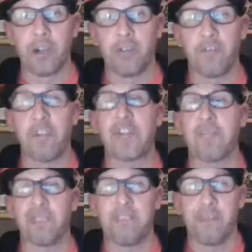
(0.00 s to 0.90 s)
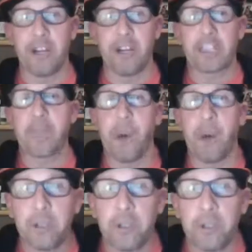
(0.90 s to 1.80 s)
You don't feel that from CBD. You're not
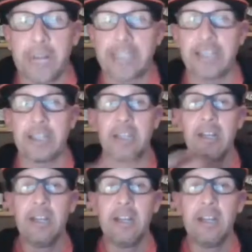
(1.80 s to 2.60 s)
supposed to. That's the